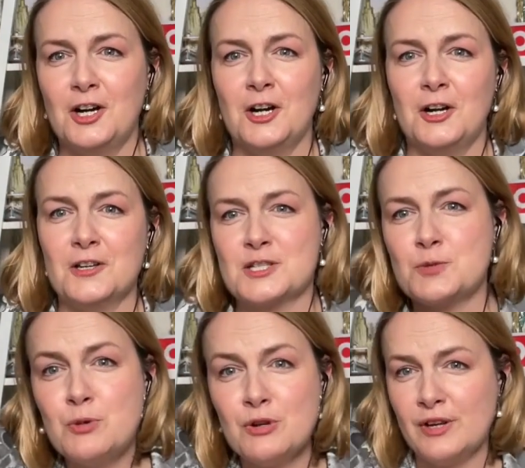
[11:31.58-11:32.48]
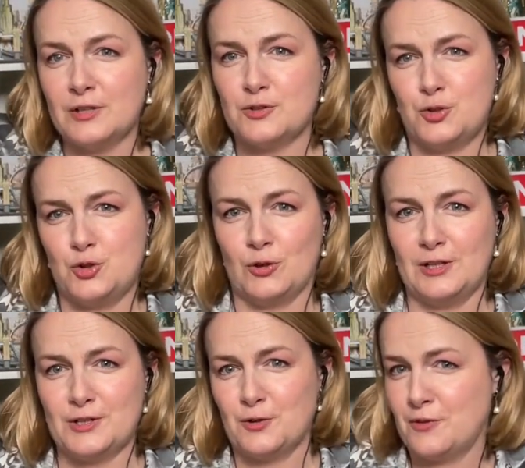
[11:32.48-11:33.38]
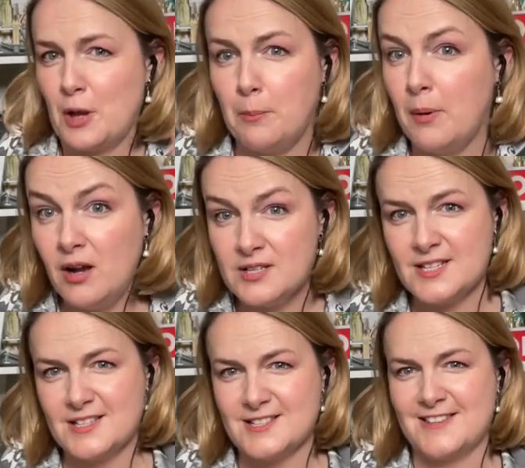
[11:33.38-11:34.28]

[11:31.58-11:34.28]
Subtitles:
experienced journalists or their bosses.